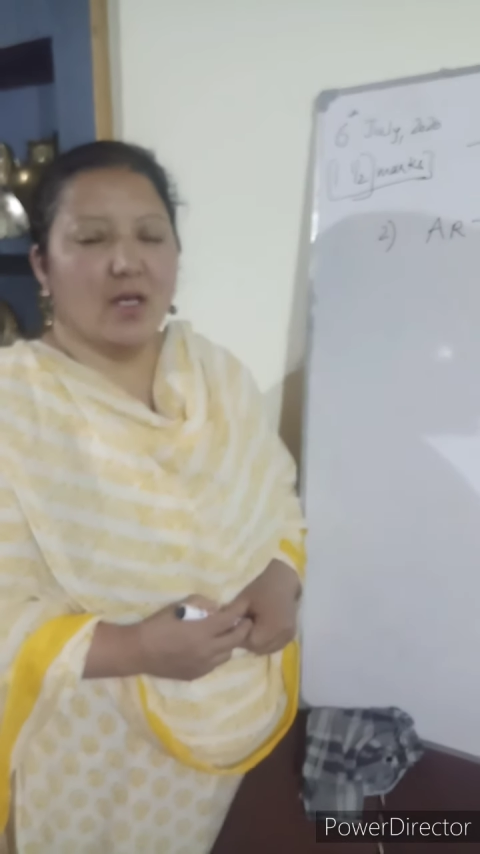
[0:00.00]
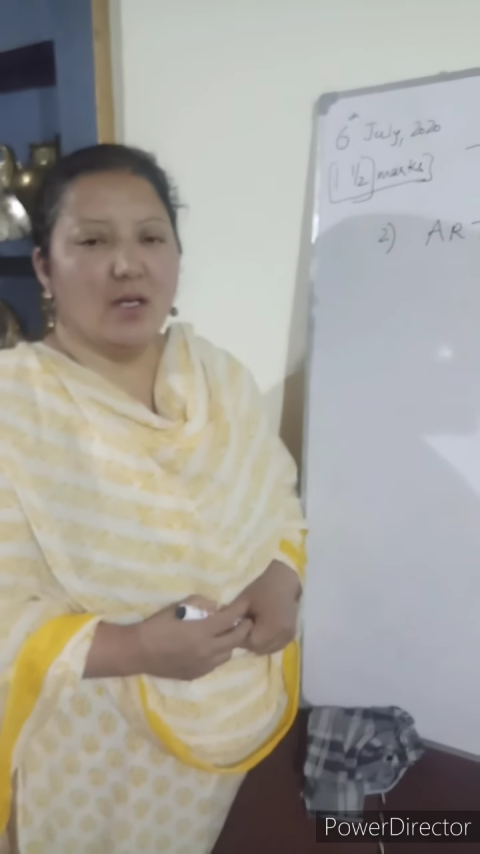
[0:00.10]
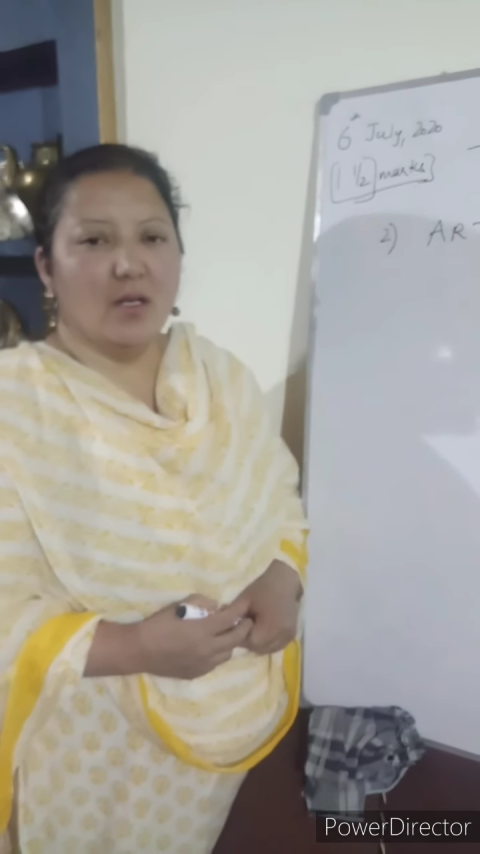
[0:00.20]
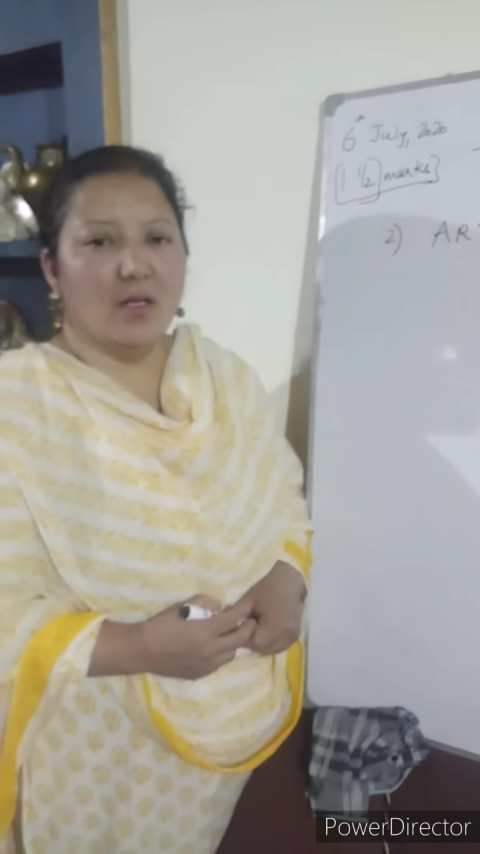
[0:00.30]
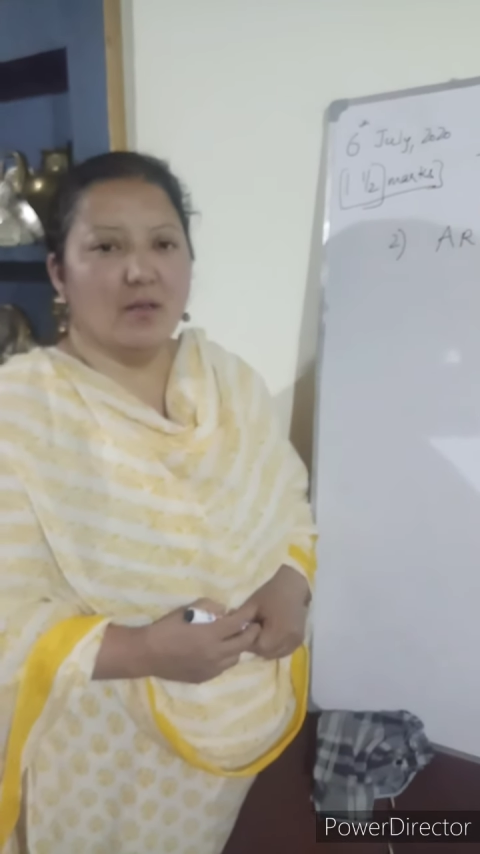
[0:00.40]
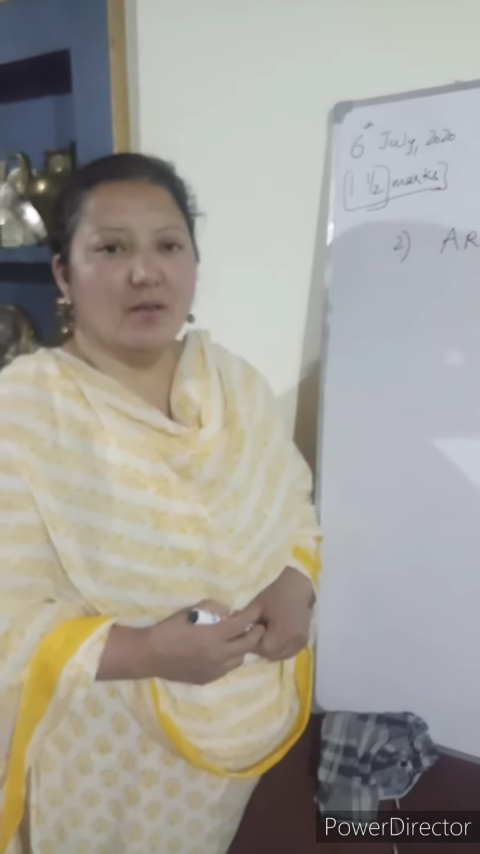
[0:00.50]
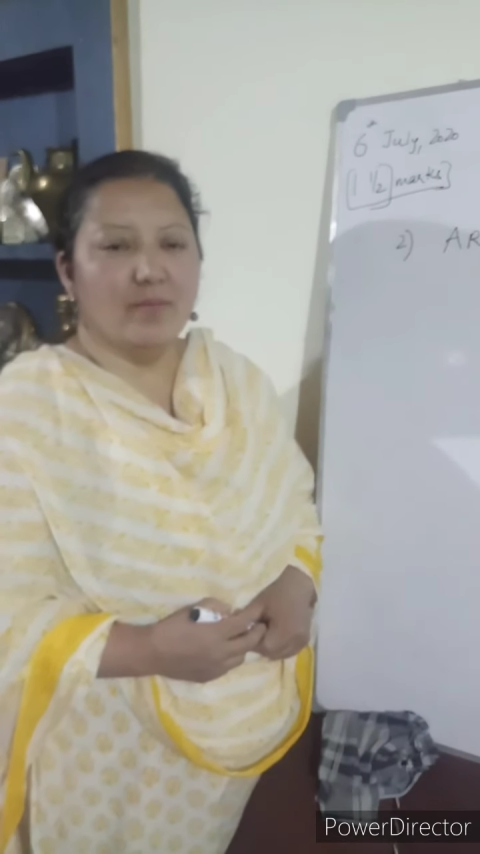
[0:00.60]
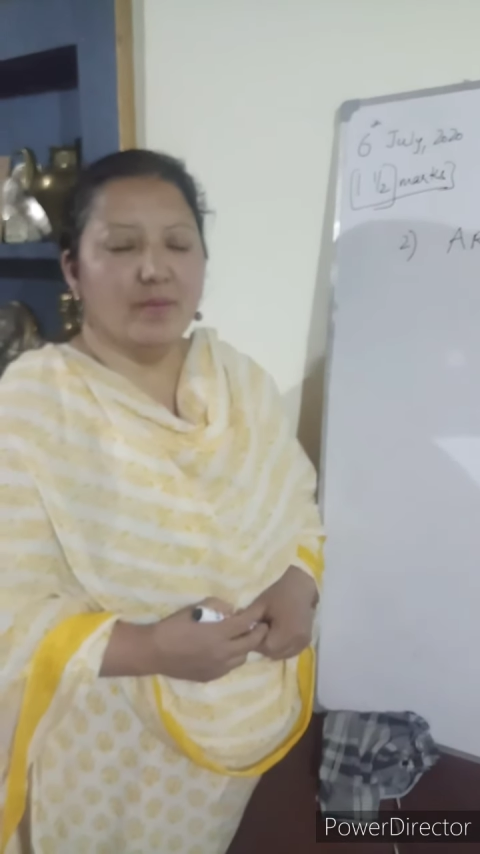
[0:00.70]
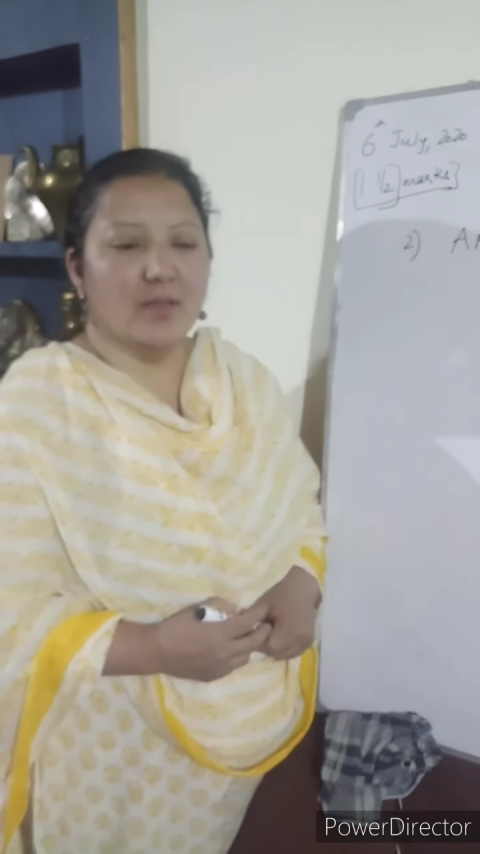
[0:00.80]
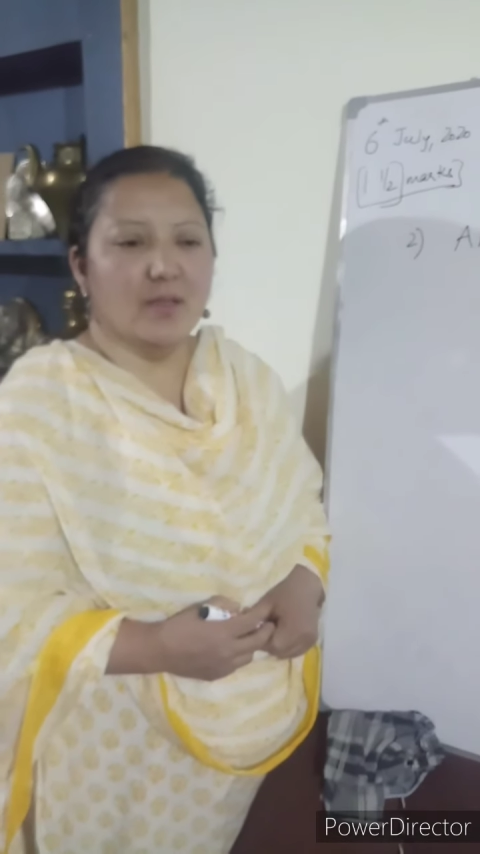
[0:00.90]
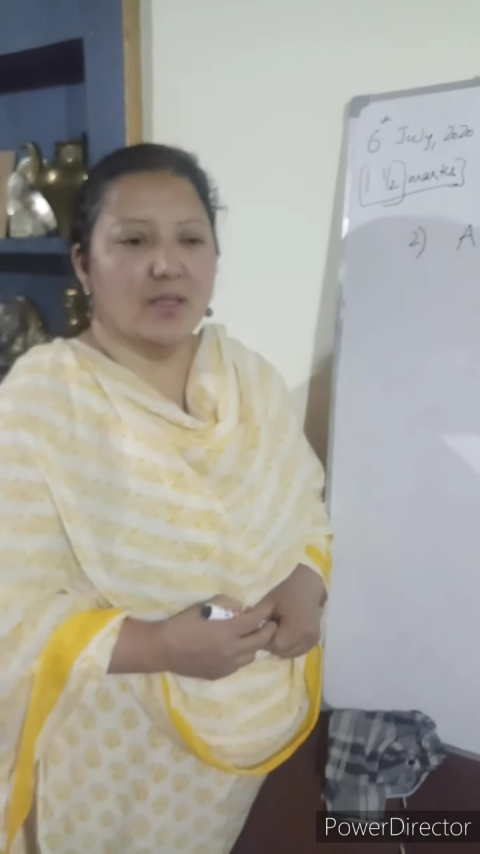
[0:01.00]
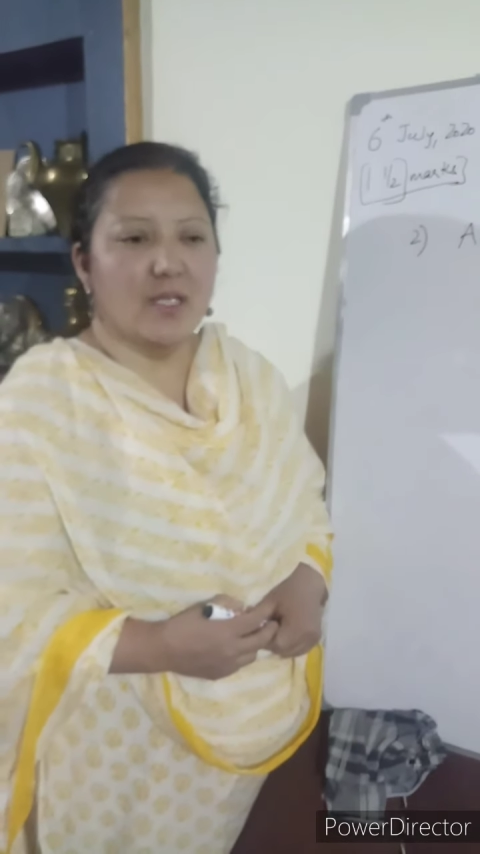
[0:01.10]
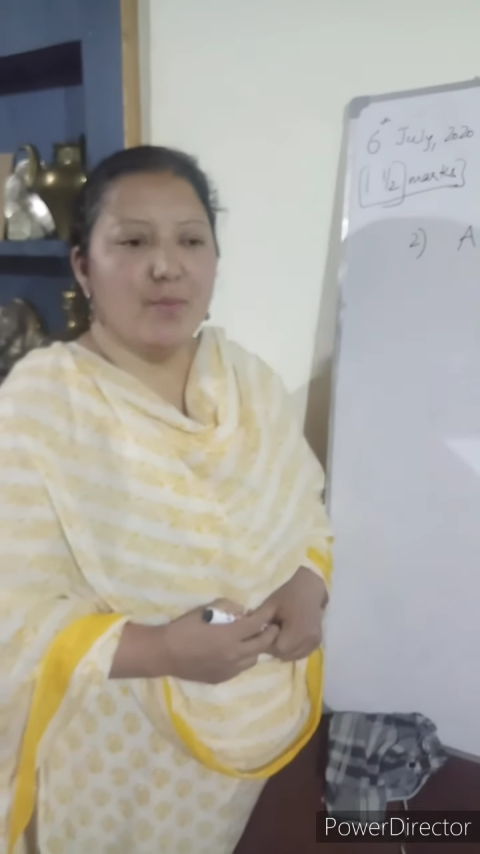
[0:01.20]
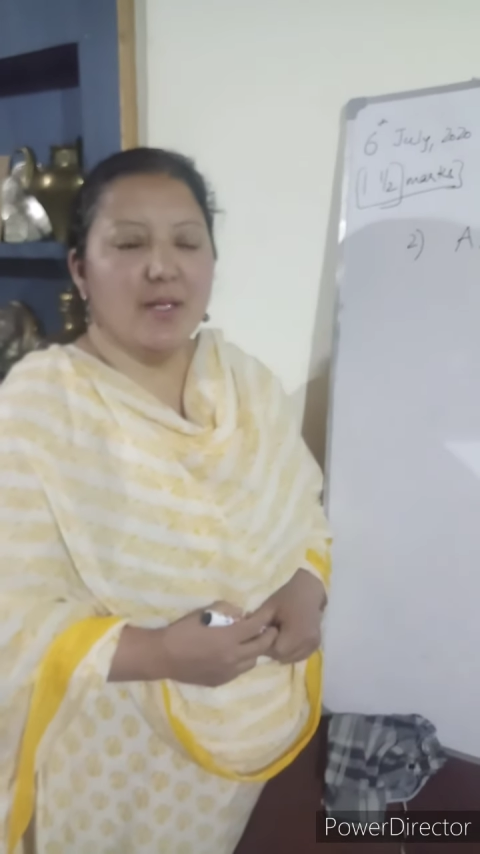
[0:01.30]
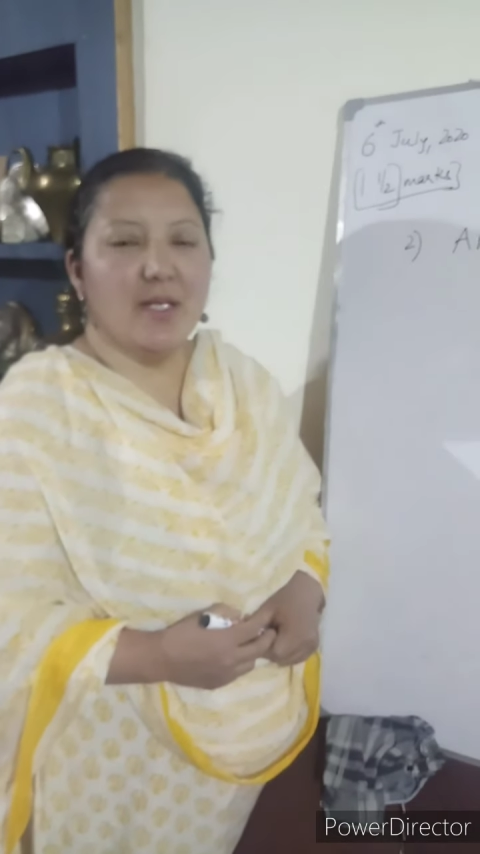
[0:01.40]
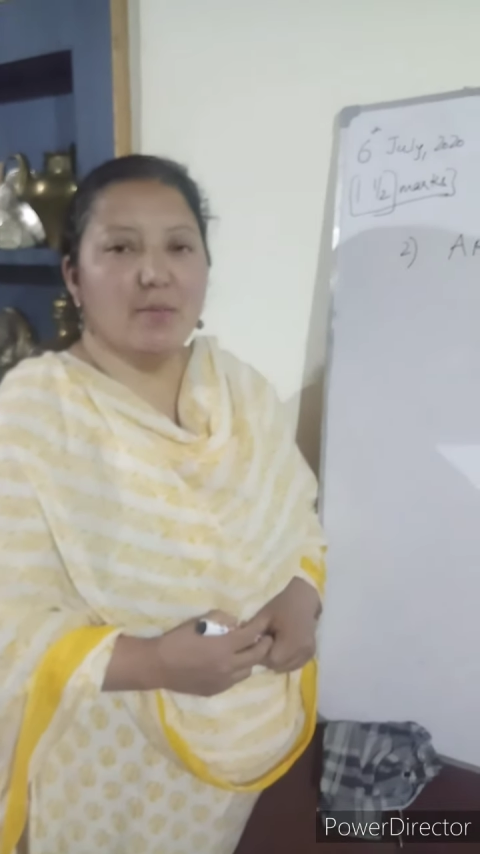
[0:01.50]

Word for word: uh, uh, keeping